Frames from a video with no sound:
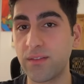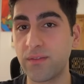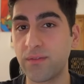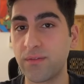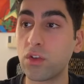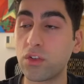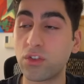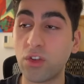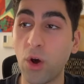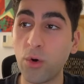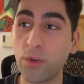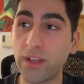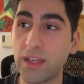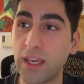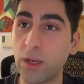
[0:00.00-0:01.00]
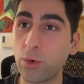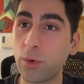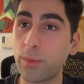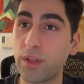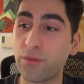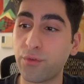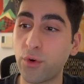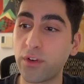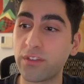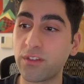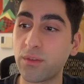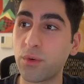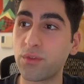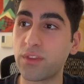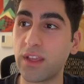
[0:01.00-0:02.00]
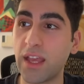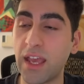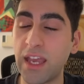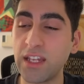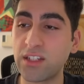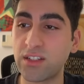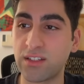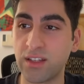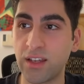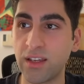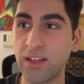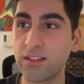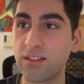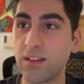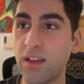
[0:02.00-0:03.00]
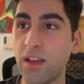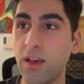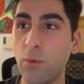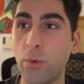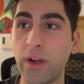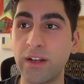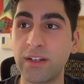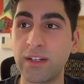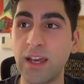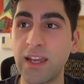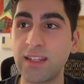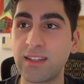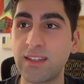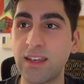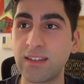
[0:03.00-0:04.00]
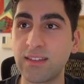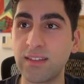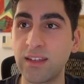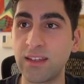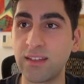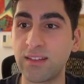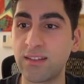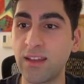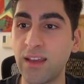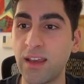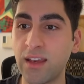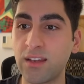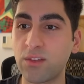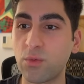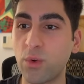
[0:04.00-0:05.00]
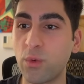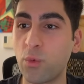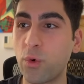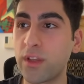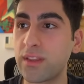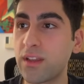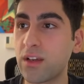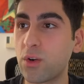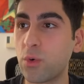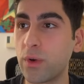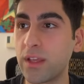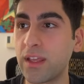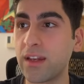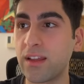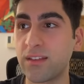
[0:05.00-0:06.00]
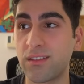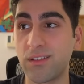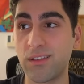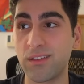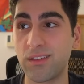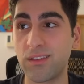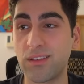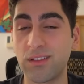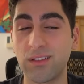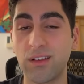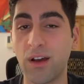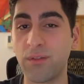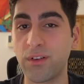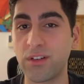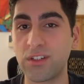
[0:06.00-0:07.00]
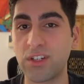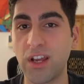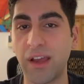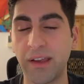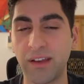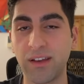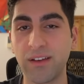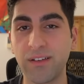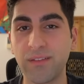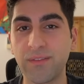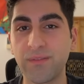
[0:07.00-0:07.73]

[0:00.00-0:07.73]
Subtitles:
So the king would be forced to move to h6, where knight takes e6 would win the queen as there is a discovered check.